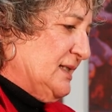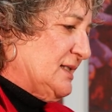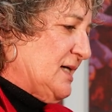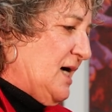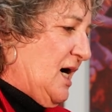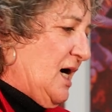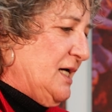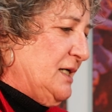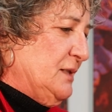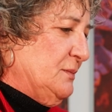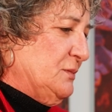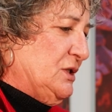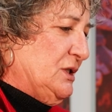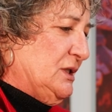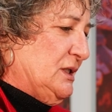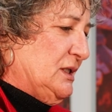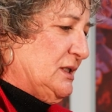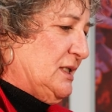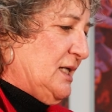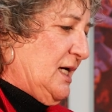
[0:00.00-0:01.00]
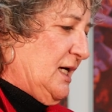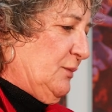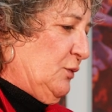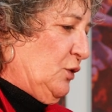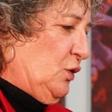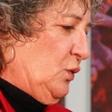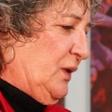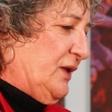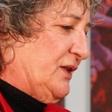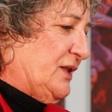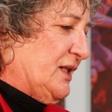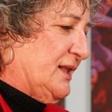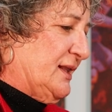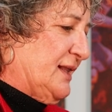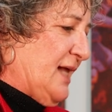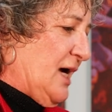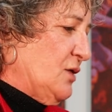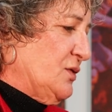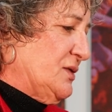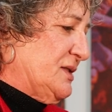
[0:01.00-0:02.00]
Tie him to the table with
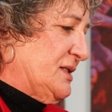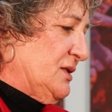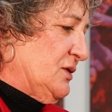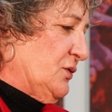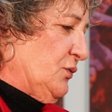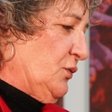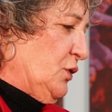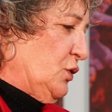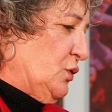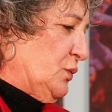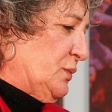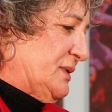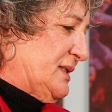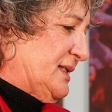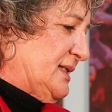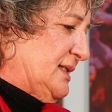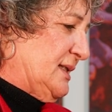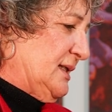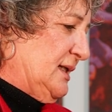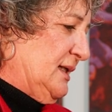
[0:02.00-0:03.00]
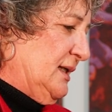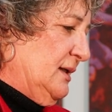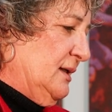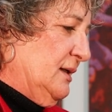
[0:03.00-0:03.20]
1,000 ropes."